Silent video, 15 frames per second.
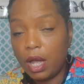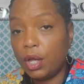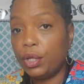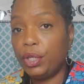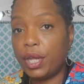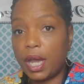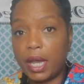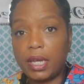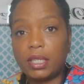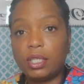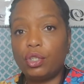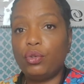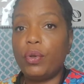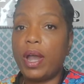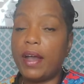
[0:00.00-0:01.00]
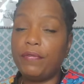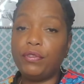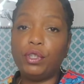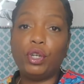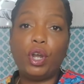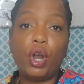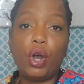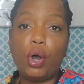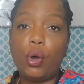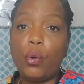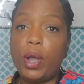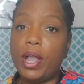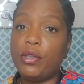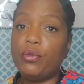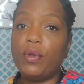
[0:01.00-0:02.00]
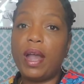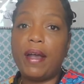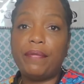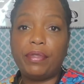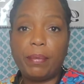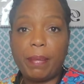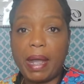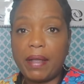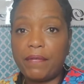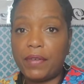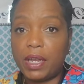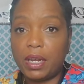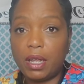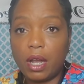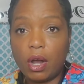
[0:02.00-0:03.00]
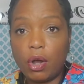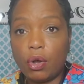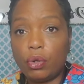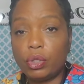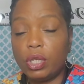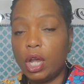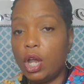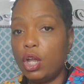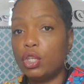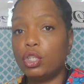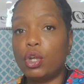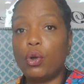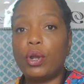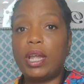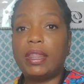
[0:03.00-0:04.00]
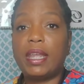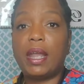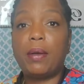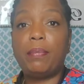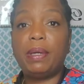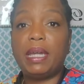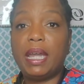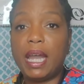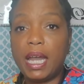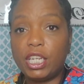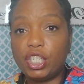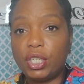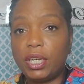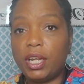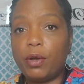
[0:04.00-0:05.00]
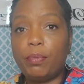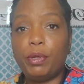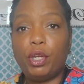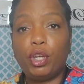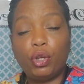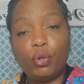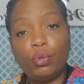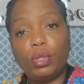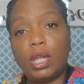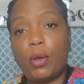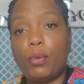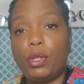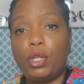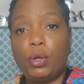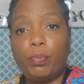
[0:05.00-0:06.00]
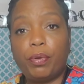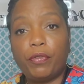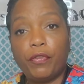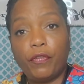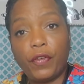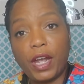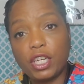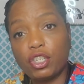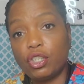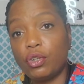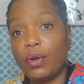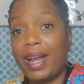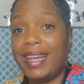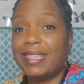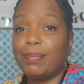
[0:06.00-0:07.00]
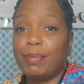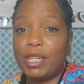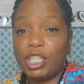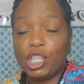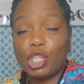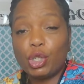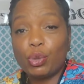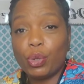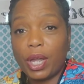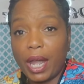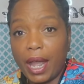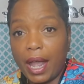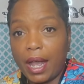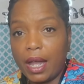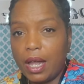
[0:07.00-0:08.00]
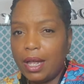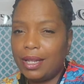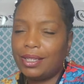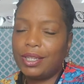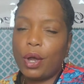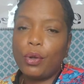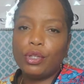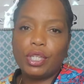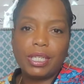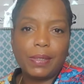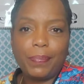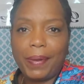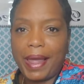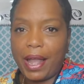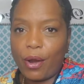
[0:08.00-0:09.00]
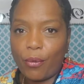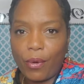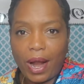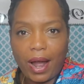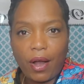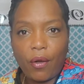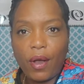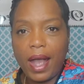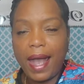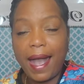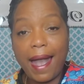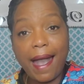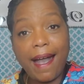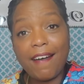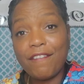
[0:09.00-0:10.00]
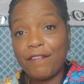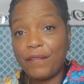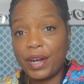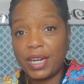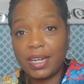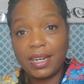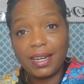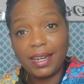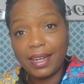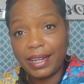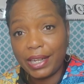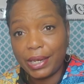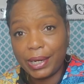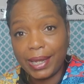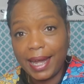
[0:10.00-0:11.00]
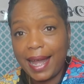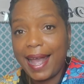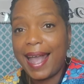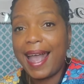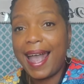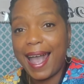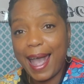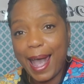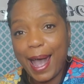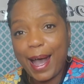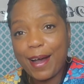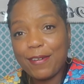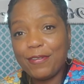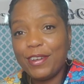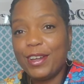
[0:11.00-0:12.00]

Yes, you have to go and you have to make videos so that they'll be catchy, they'll be cute, they will look professional as much as you can. So just play around, have fun. Have